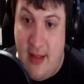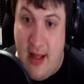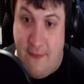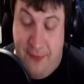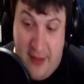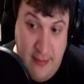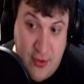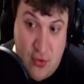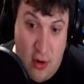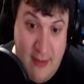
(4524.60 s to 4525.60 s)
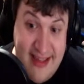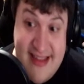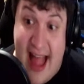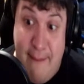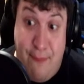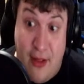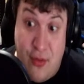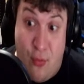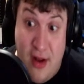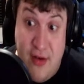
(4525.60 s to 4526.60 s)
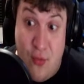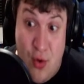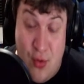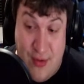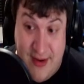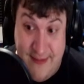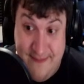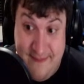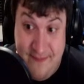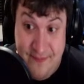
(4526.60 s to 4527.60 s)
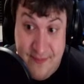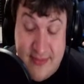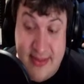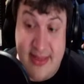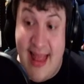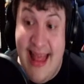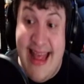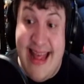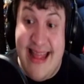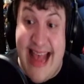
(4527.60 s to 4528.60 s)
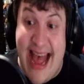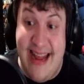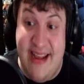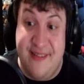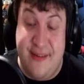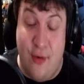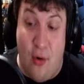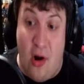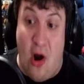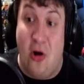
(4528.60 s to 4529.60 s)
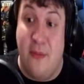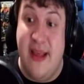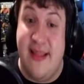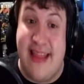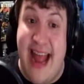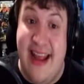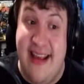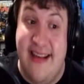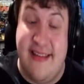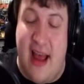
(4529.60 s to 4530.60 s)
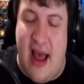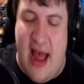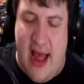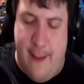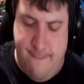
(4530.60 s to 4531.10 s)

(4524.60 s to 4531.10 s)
Flamestorm is not +1 to wound. That is your army. That is Oath